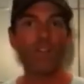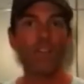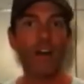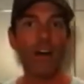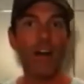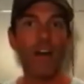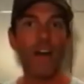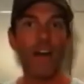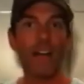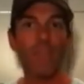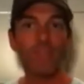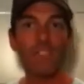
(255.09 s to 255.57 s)

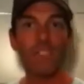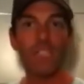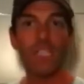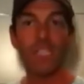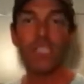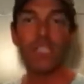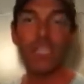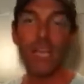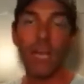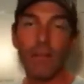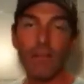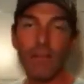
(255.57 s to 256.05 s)

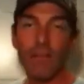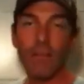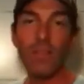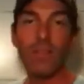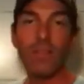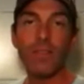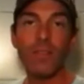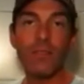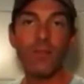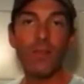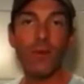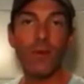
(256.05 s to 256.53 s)
5-6
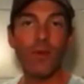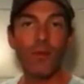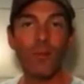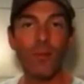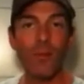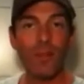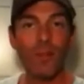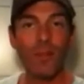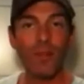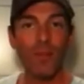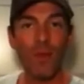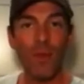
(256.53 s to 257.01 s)
ounces is going to
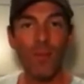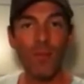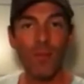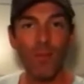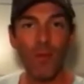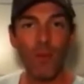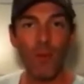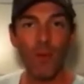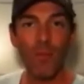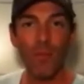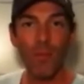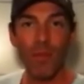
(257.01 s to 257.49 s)
be the
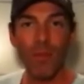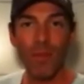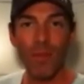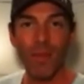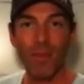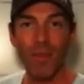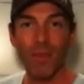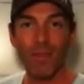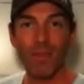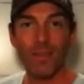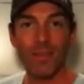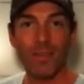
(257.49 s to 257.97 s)

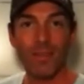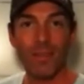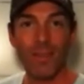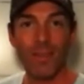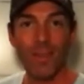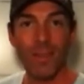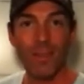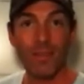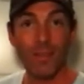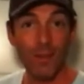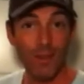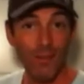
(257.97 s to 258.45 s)
appropriate
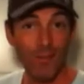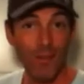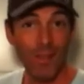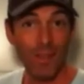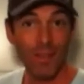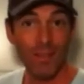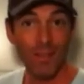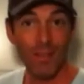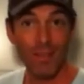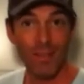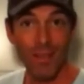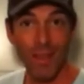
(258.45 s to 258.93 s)

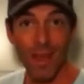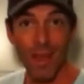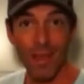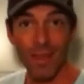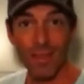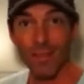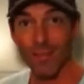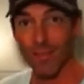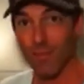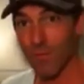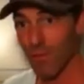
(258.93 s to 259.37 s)
serving size